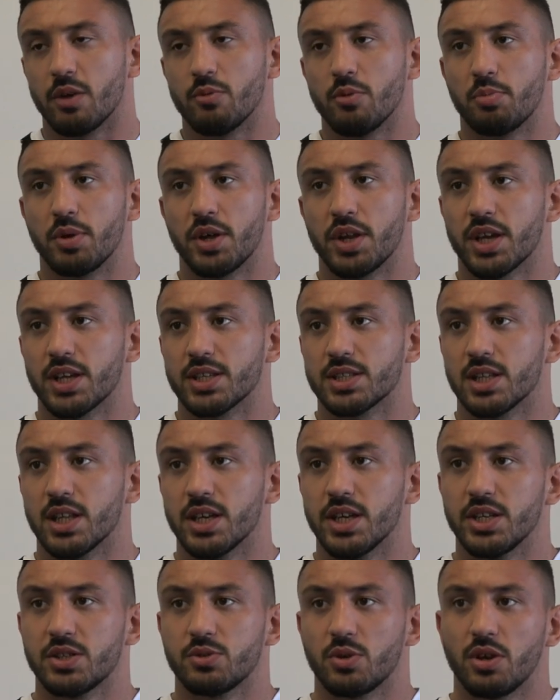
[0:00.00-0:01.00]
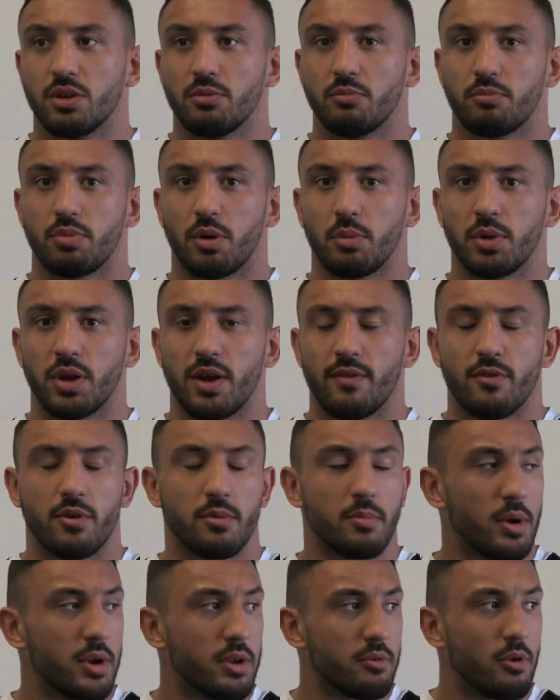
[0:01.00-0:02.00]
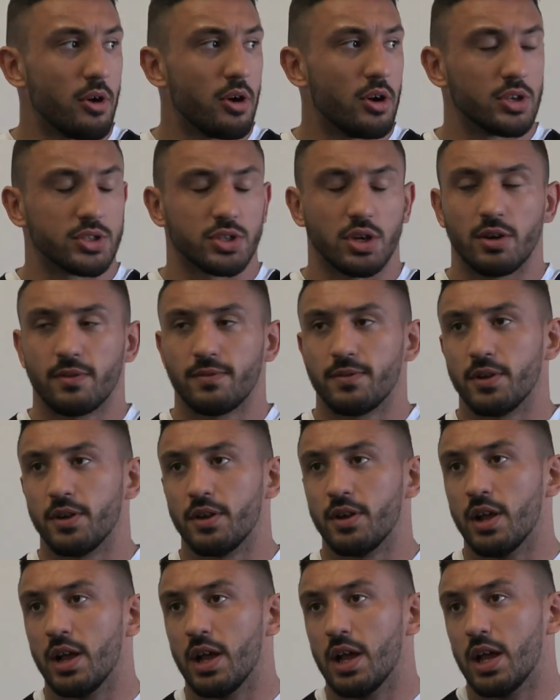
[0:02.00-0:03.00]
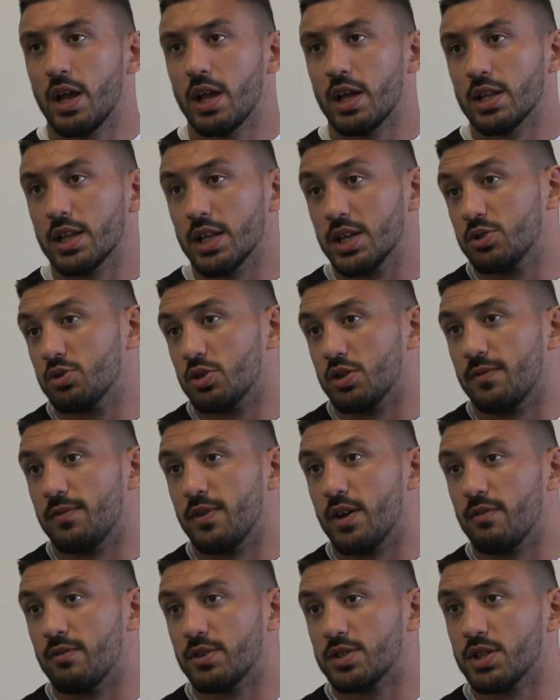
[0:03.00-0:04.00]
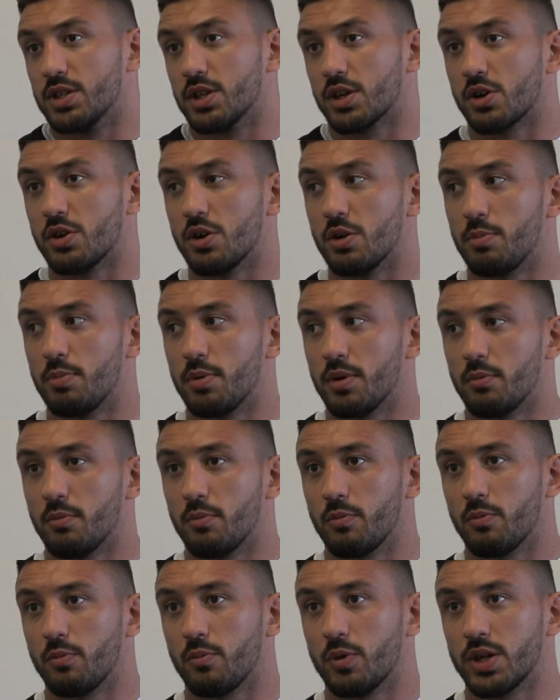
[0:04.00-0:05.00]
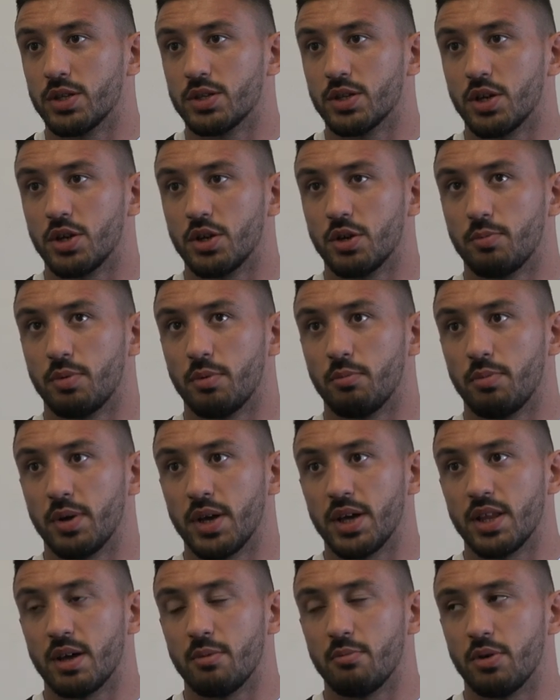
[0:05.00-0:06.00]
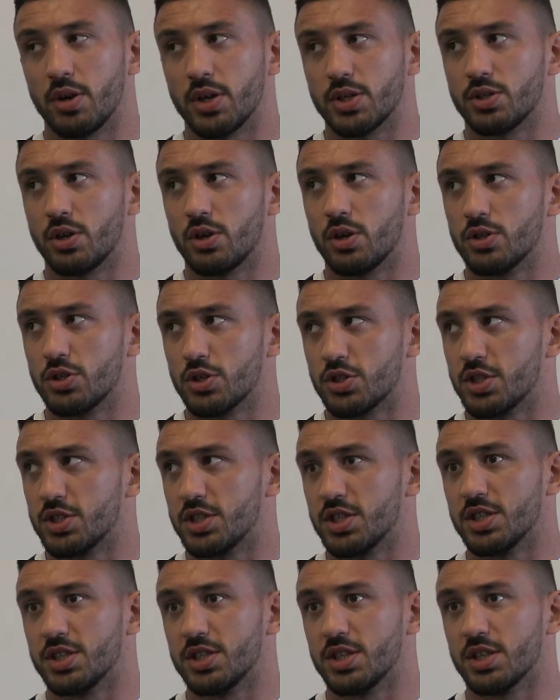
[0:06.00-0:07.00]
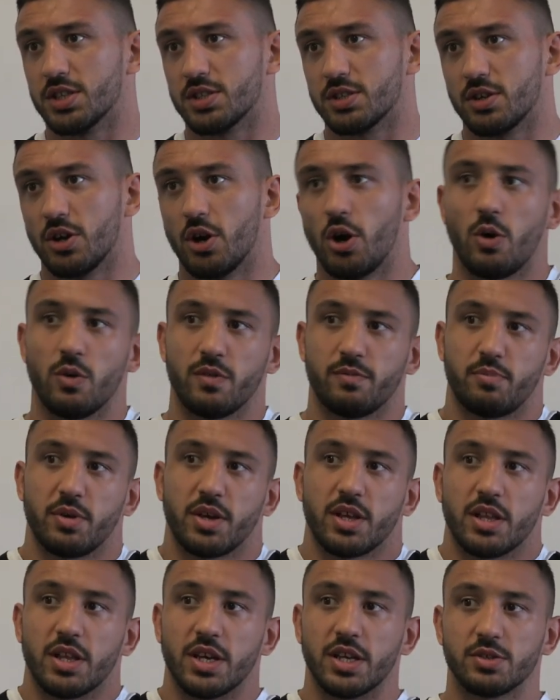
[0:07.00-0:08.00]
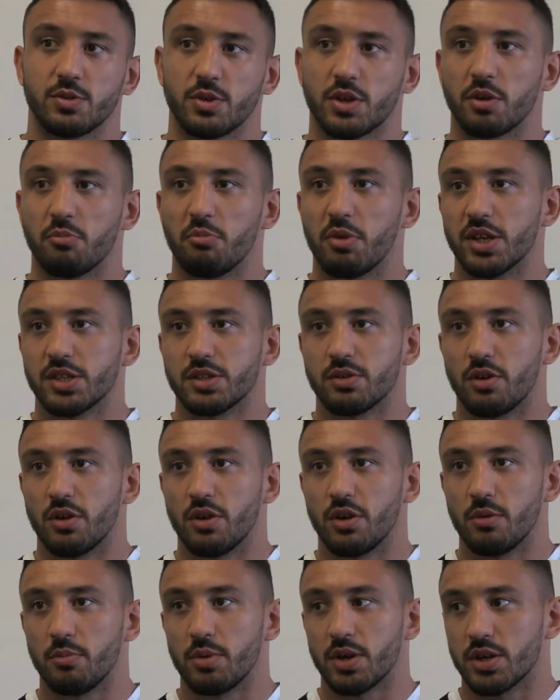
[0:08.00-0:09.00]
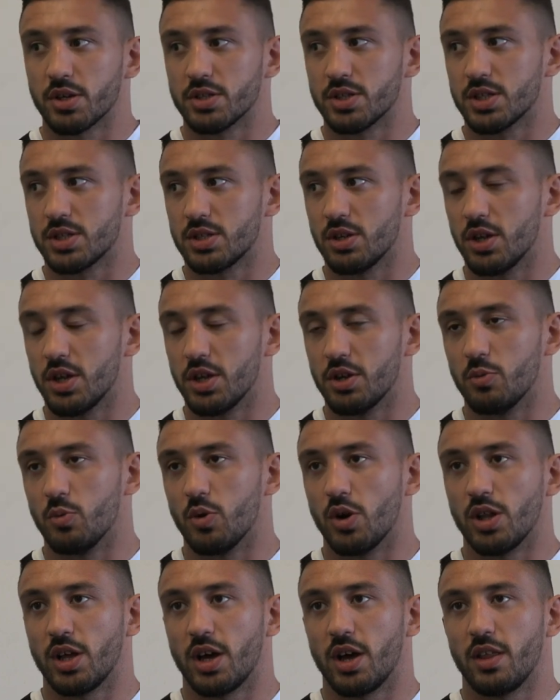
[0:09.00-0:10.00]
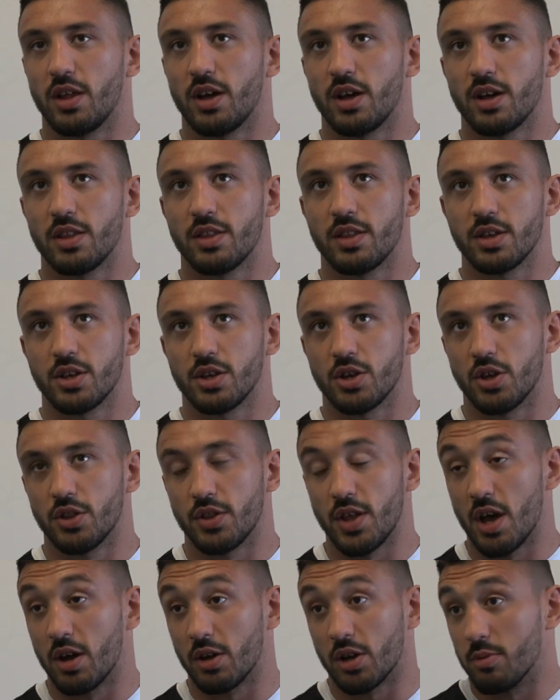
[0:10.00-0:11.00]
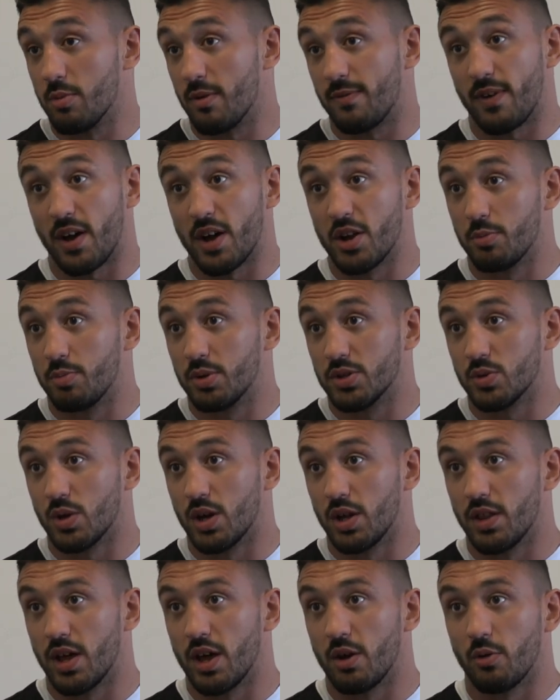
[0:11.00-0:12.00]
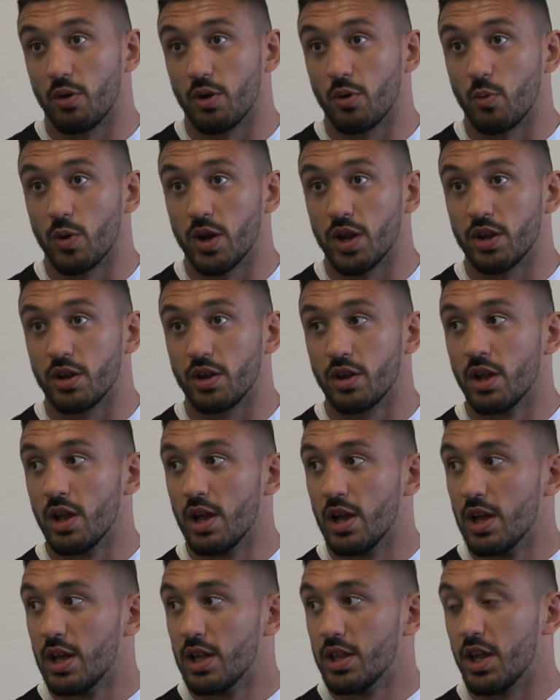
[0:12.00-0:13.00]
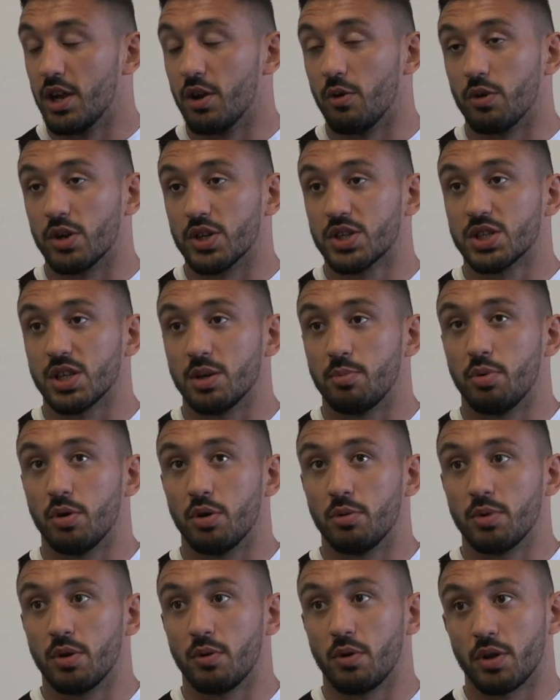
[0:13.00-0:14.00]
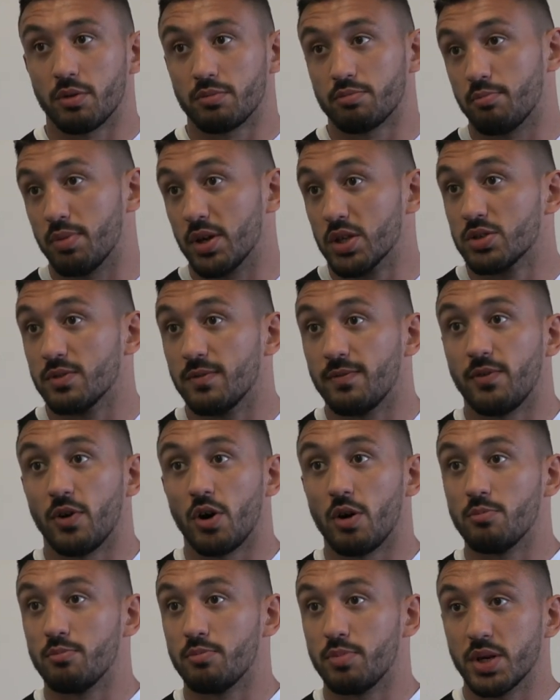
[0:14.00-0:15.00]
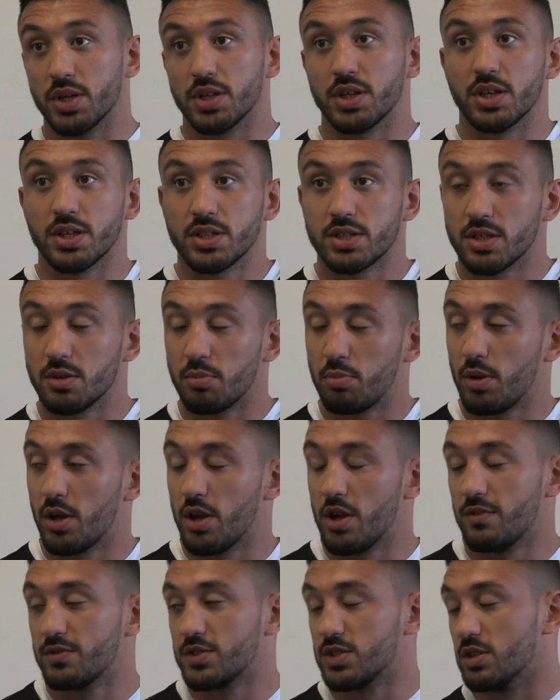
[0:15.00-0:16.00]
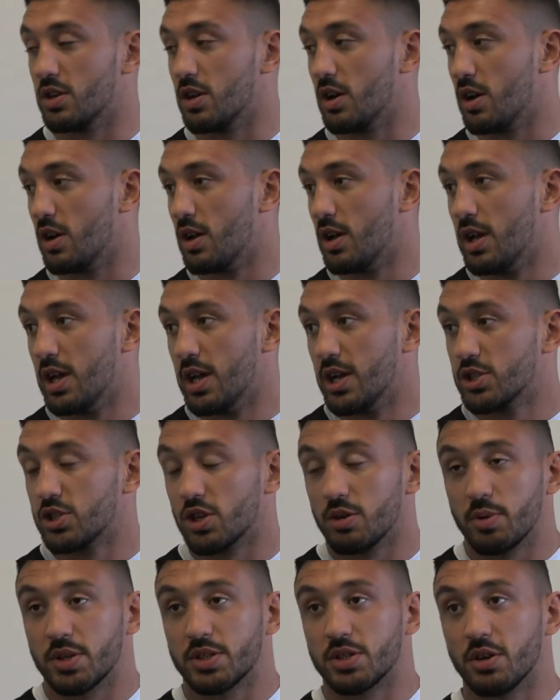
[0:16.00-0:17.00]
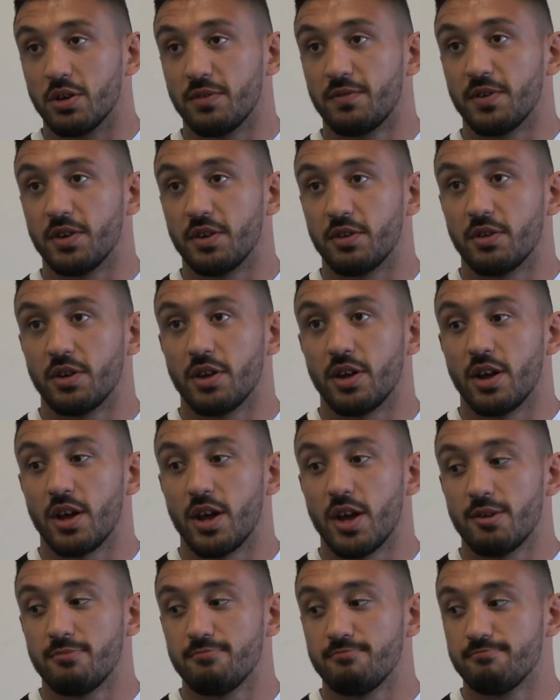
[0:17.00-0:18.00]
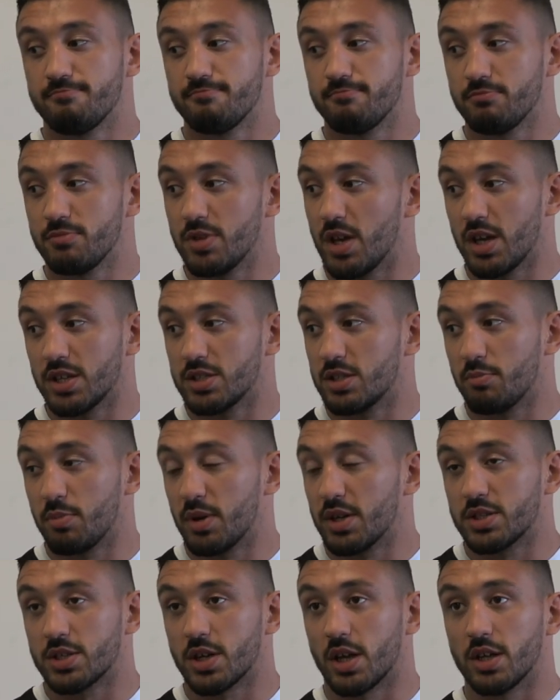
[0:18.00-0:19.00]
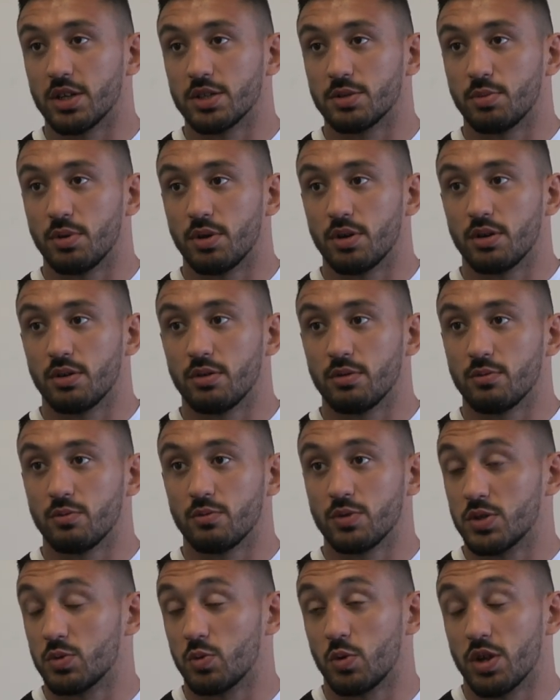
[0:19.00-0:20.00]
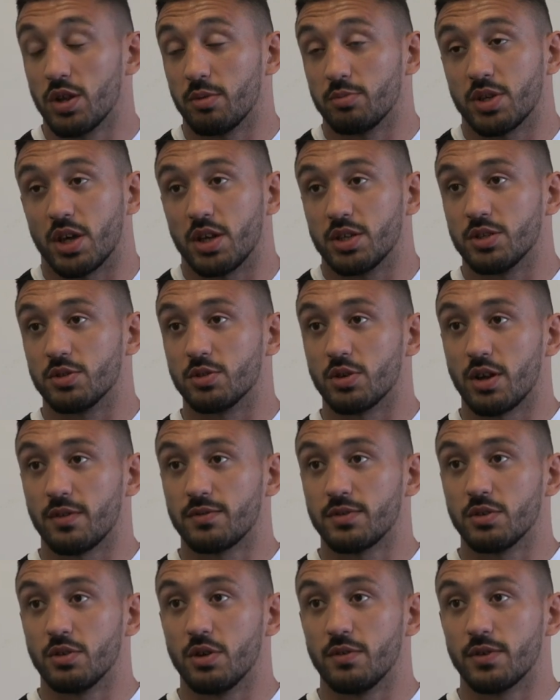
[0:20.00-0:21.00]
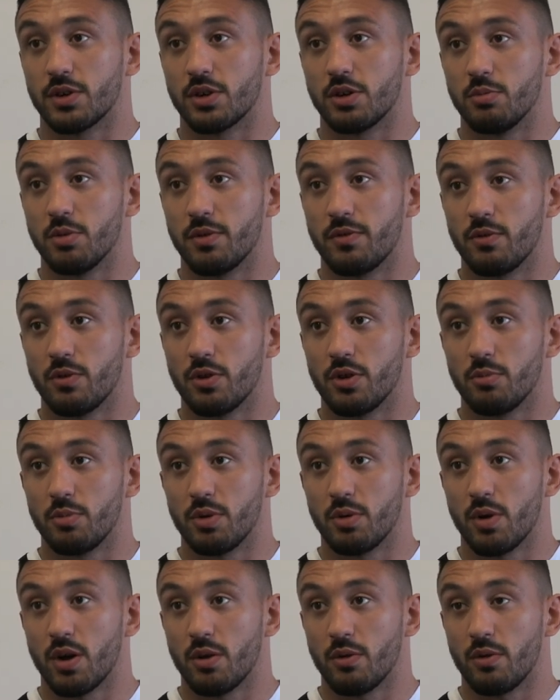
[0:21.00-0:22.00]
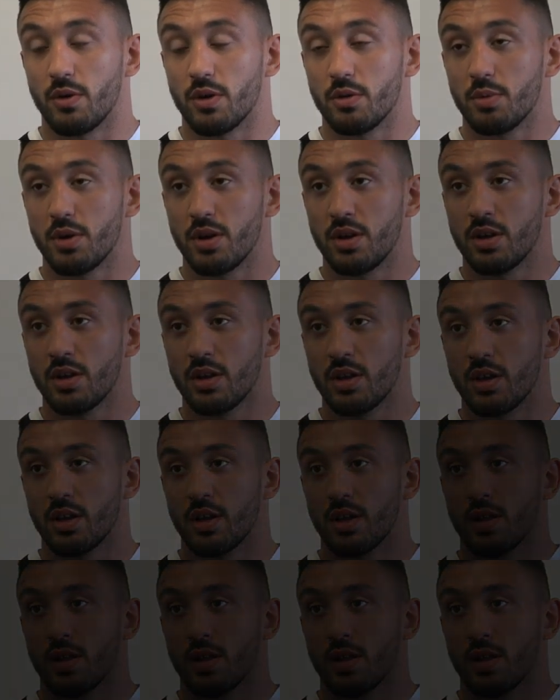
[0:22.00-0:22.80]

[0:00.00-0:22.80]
game we played against Leeds, when probably everybody wrote us off and Leeds were the favourites in the cup and we turned up and beat them. But it's not just as easy as, oh, we beat Leeds, we can beat Toronto, because it don't work like that. You know, they're going to be fired up as well. They want to win and they don't want to slip up. They want to build some form building into the playoffs. So it's going to be tough, and yeah, it's a big challenge, but it's one of them challenges we're going to have to overcome if we want to be where we want to be.